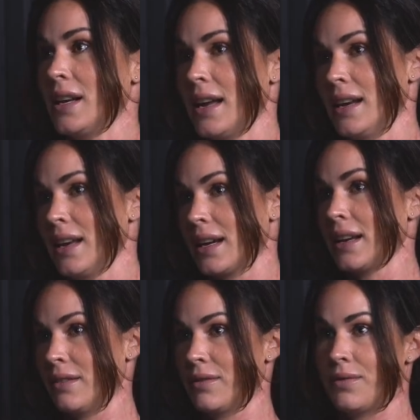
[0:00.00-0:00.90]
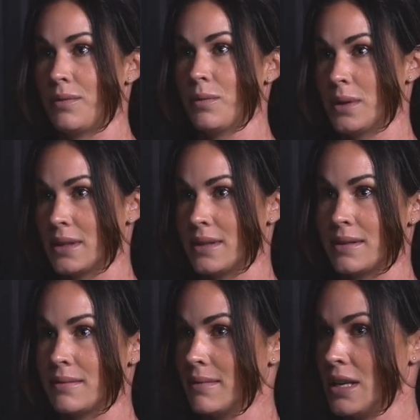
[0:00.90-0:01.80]
And it kind of
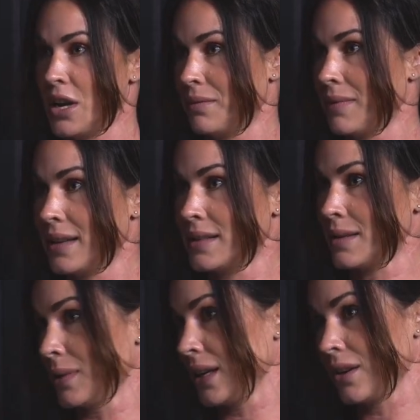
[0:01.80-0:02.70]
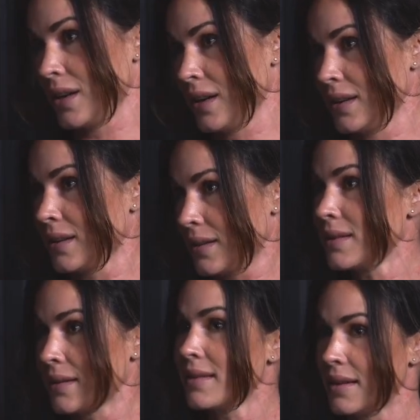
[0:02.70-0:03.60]
was, had some lingering
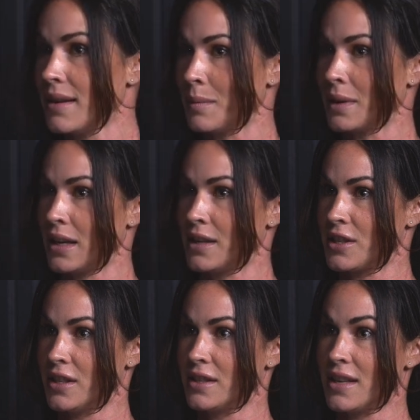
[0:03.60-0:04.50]
implications.